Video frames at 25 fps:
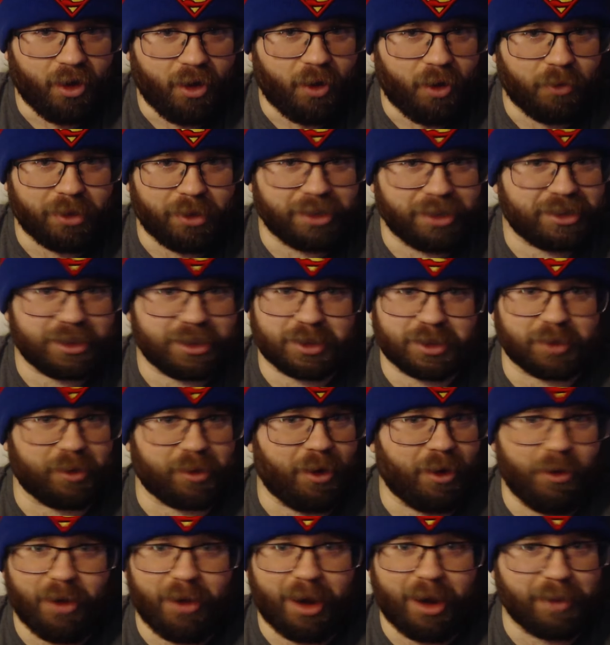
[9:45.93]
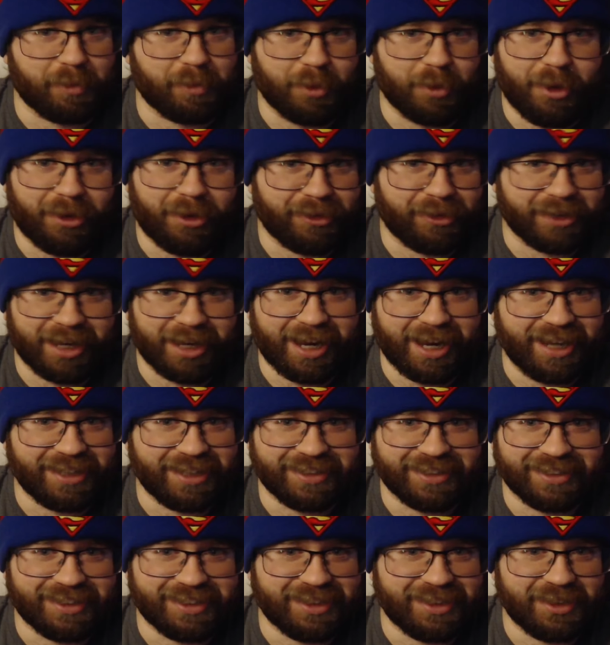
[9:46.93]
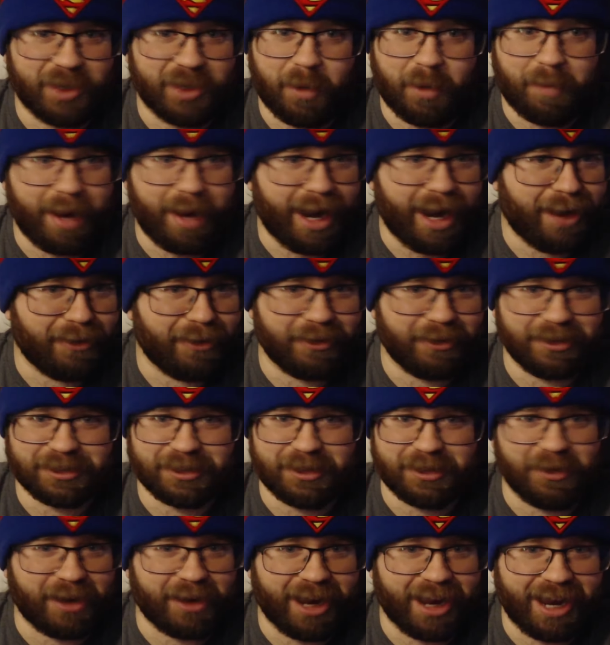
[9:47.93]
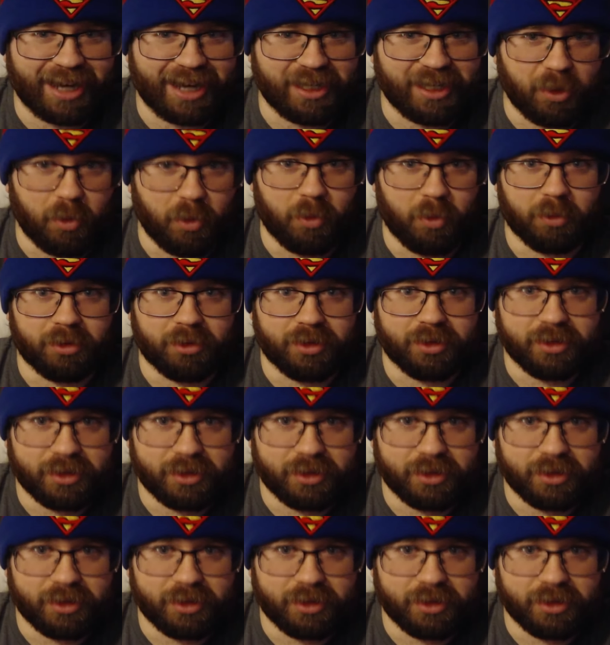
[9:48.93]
Oh, is this an all-out brawl? Okay. No powers. Okay. Ooh.